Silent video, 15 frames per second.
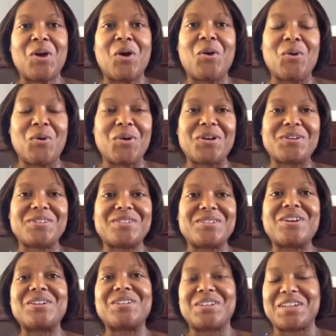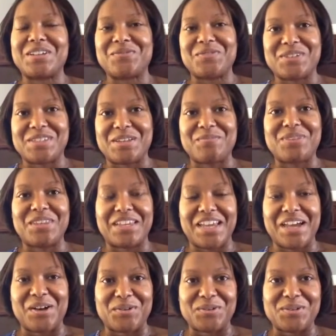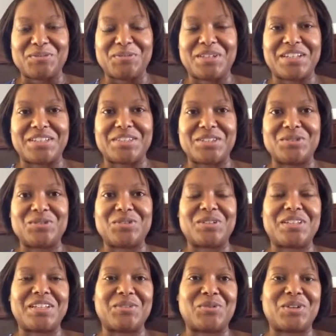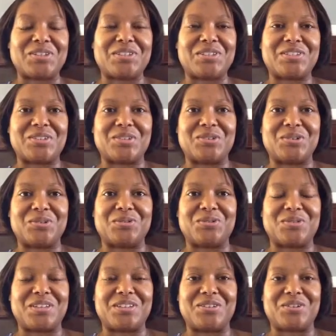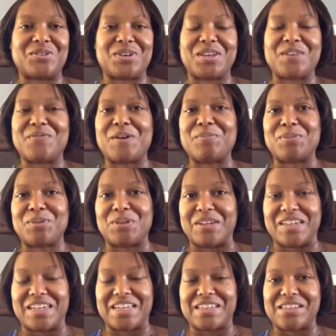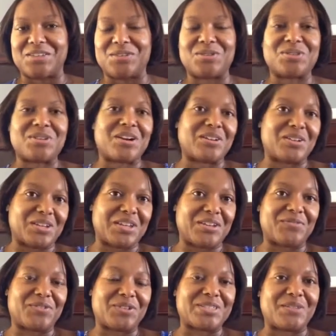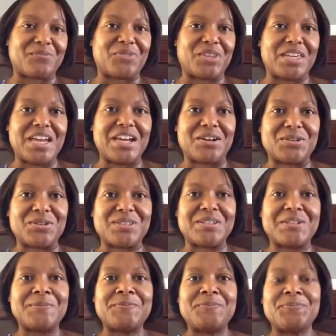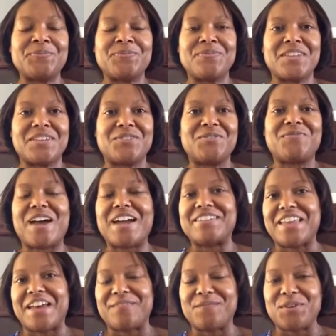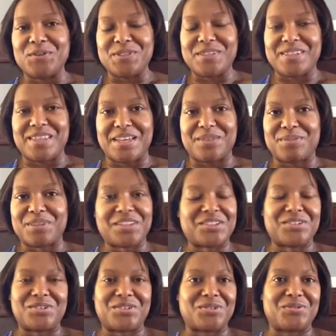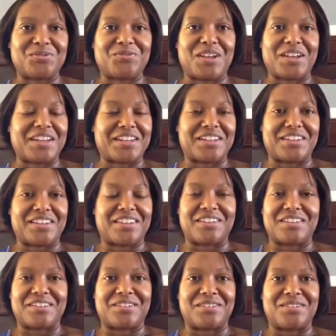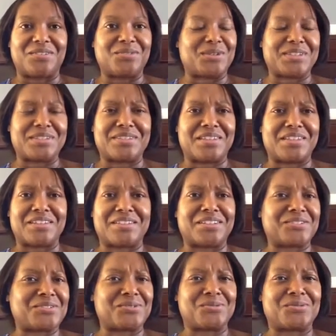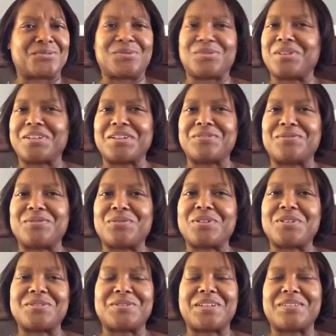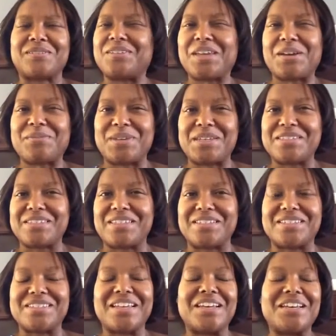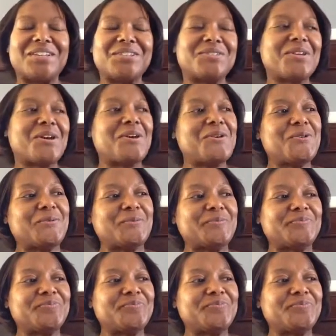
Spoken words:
or start looking for something else. Because usually once you give up looking and then you start looking for something else, you find that first thing, but then you don't find the newest thing that you were looking for, if that makes sense. So